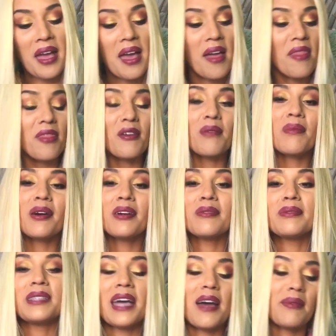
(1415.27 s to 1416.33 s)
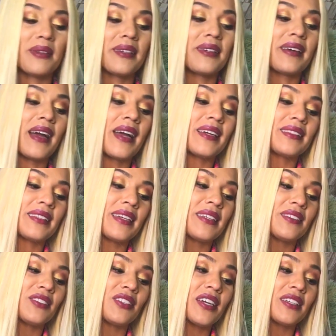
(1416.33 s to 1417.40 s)
The reMarkable tablet, you guys, is
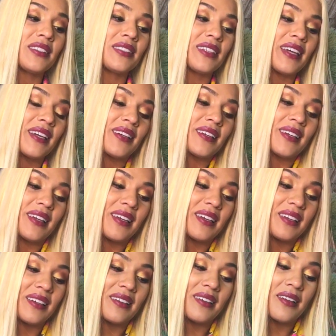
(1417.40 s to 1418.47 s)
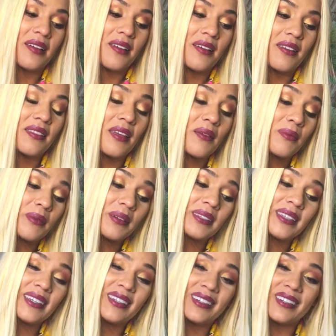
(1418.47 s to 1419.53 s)
just like, they really
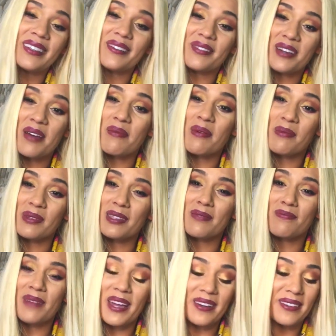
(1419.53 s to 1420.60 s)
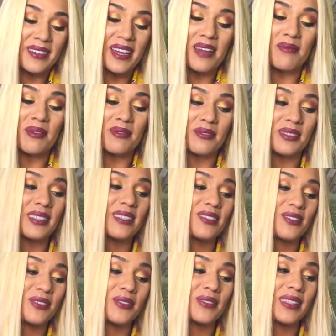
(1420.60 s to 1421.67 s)
couldn't have come up with a better name. It really
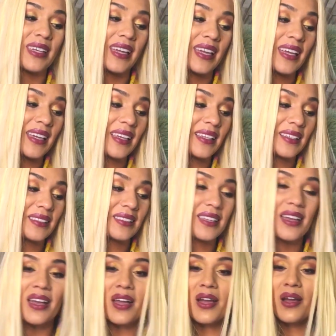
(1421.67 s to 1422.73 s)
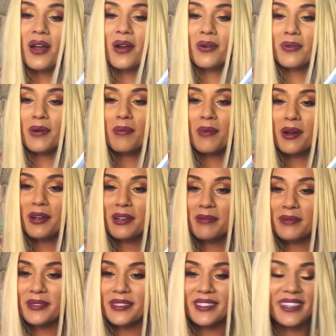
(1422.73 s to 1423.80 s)
truly is
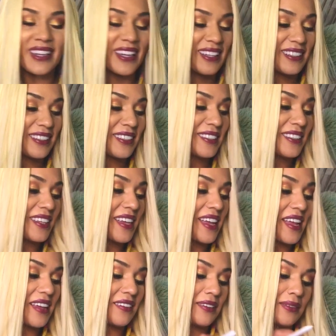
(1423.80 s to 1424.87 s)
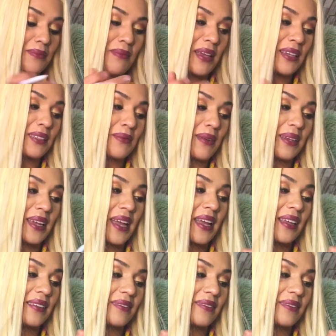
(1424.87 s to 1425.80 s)
reMarkable, and it just makes my day.